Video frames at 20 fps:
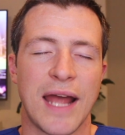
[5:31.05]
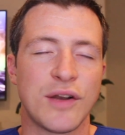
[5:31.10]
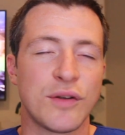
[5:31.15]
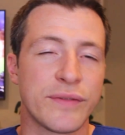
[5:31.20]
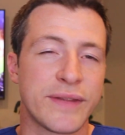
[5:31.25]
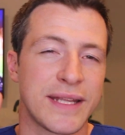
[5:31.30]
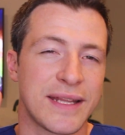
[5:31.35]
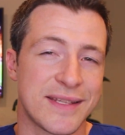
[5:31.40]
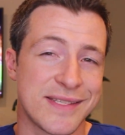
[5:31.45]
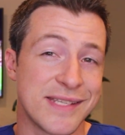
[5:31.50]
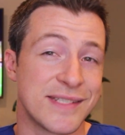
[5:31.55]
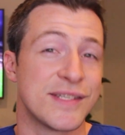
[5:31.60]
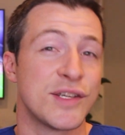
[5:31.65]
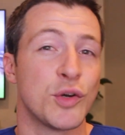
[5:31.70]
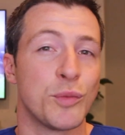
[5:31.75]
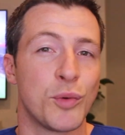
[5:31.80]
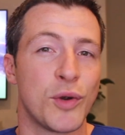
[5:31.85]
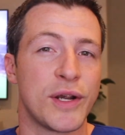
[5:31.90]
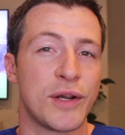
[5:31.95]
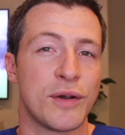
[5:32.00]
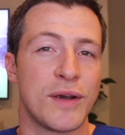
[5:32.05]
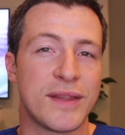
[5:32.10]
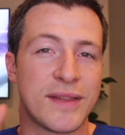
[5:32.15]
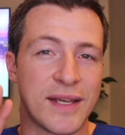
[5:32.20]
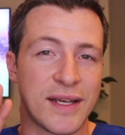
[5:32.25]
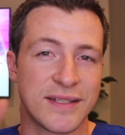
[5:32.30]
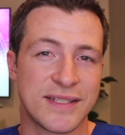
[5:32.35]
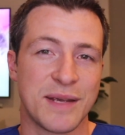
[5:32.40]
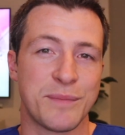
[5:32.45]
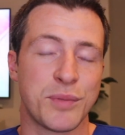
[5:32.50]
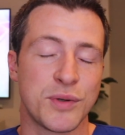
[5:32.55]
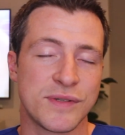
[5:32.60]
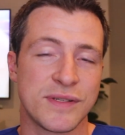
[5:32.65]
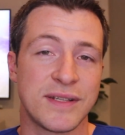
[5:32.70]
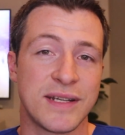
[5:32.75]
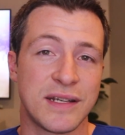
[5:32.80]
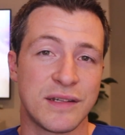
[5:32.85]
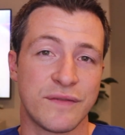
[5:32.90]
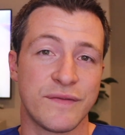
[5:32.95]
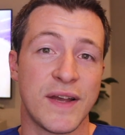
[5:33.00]
I don't think it's a deal breaker. I think a
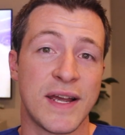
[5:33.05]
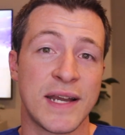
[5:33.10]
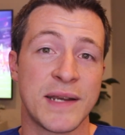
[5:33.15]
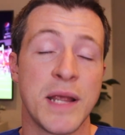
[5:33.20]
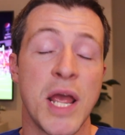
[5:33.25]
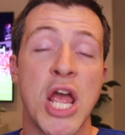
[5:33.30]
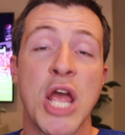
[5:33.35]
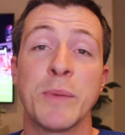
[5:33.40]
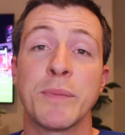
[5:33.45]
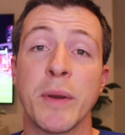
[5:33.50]
10-person league is fine,